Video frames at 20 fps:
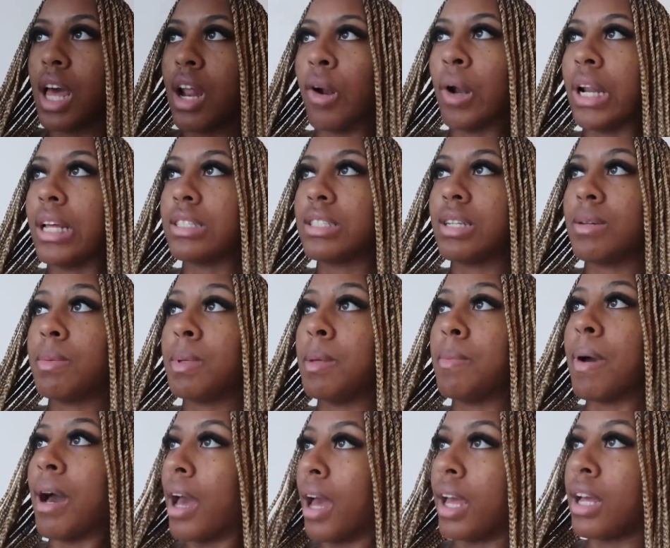I don't need to be
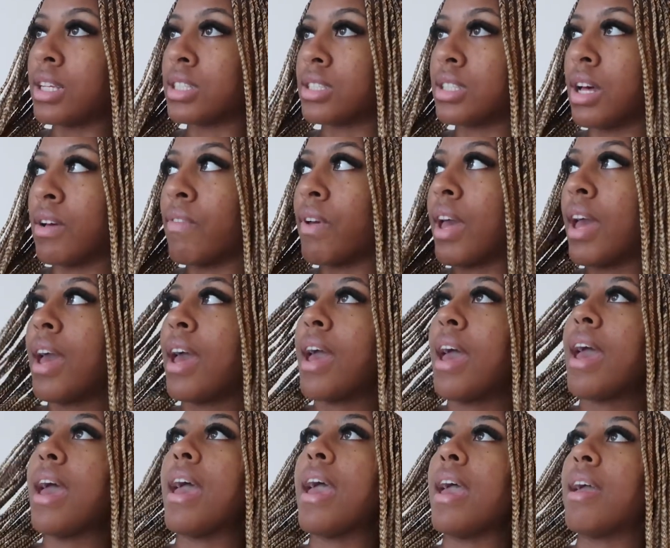buying stuff
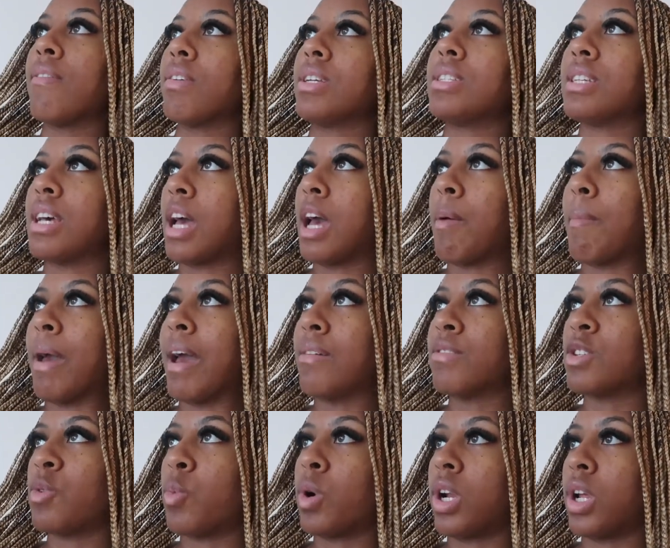every time I
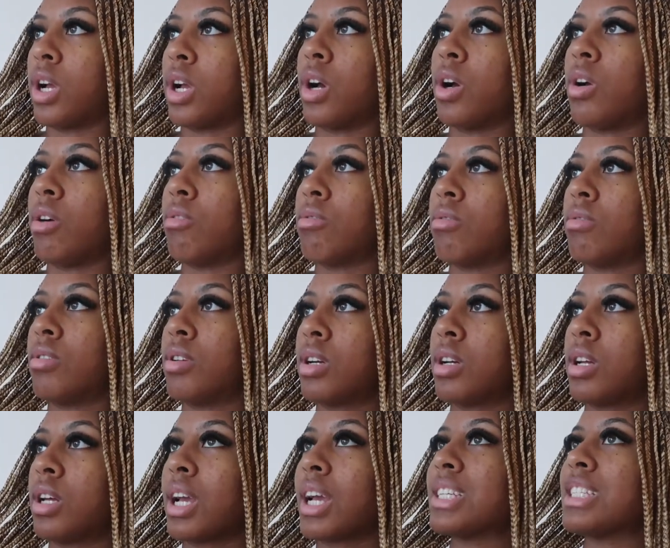have somewhere to go.
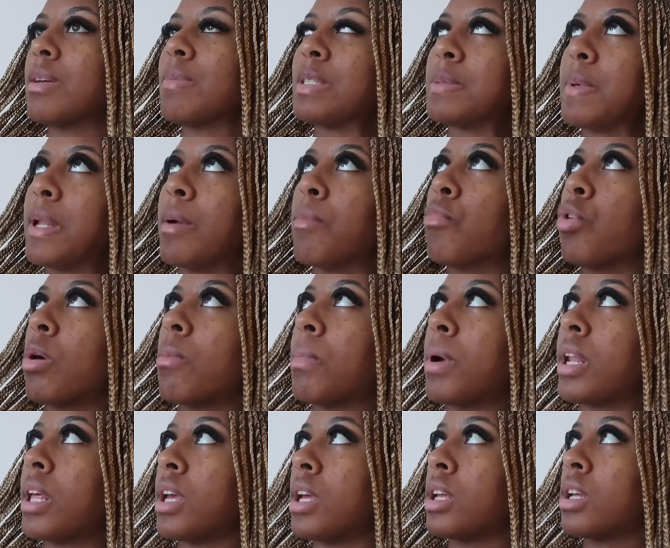Cause I'll be spending more
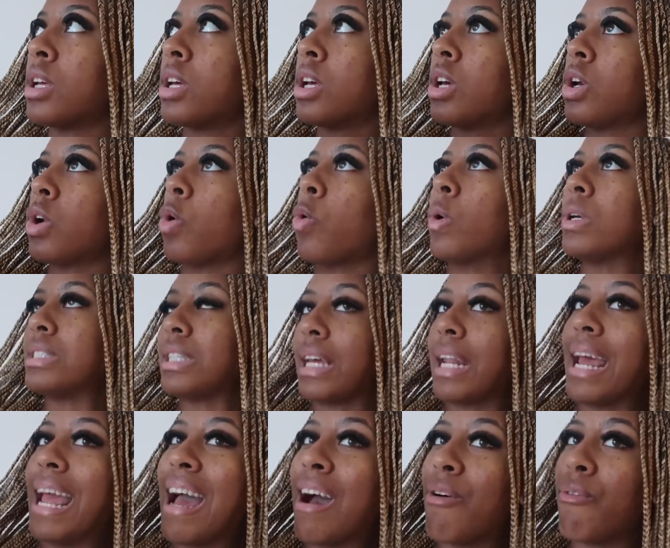money going to
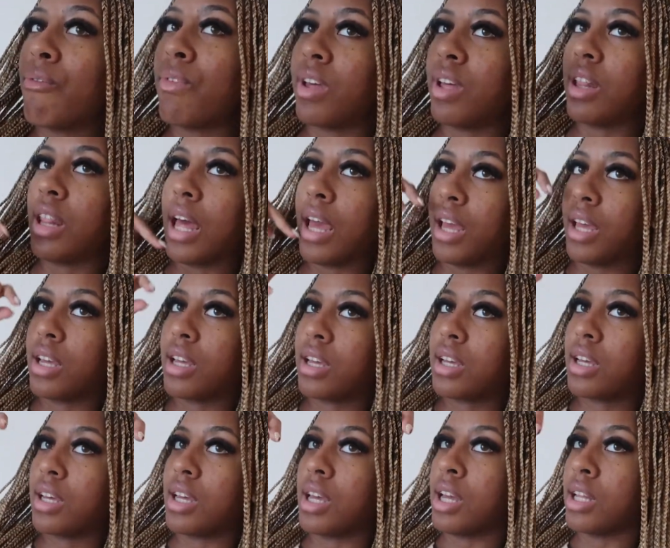get an outfit
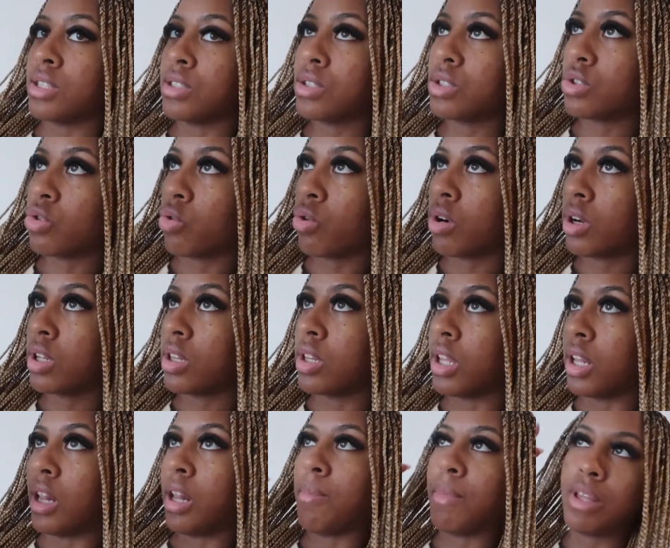like in store
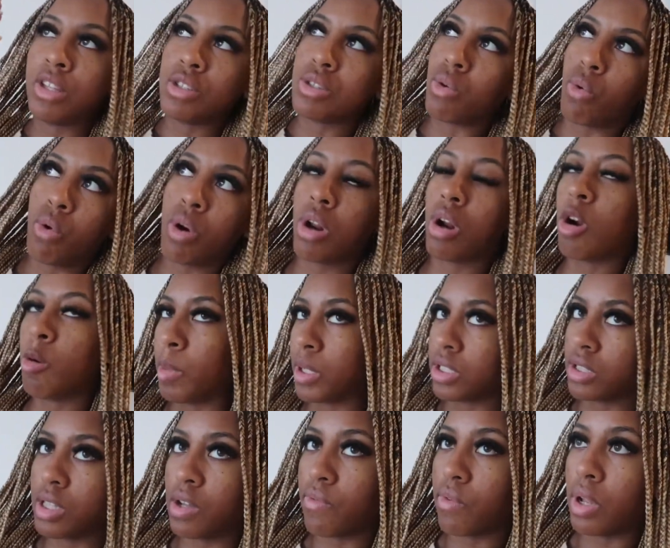than me just ordering a whole bunch
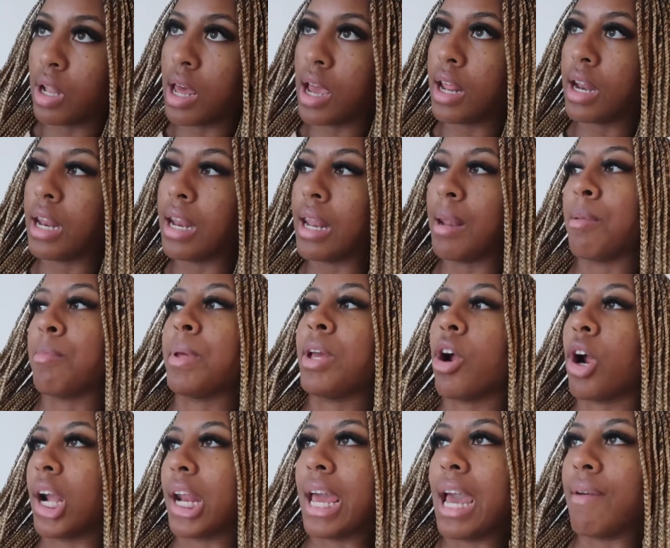of stuff online and then me
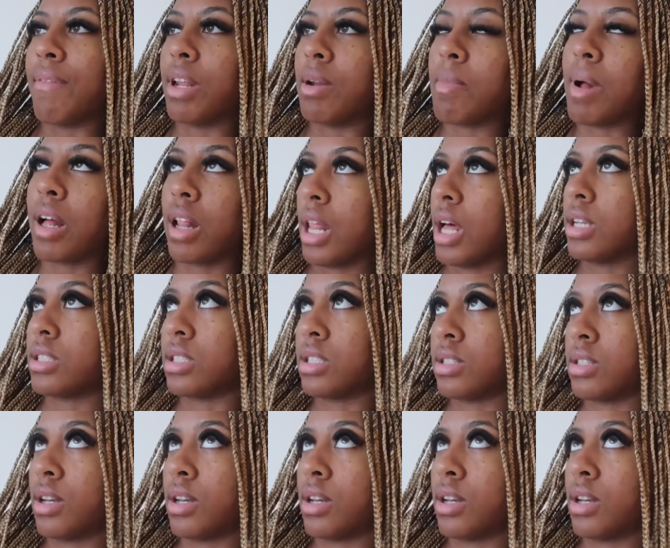already having it in my closet.